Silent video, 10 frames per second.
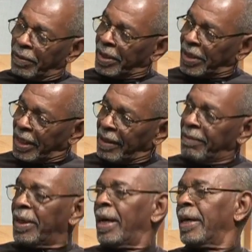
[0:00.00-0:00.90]

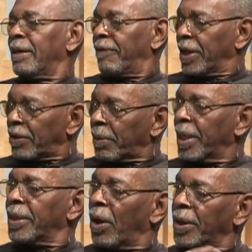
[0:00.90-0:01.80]
regime in
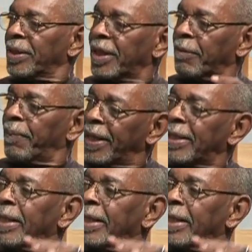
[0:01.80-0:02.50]
Venezuela and all these other places,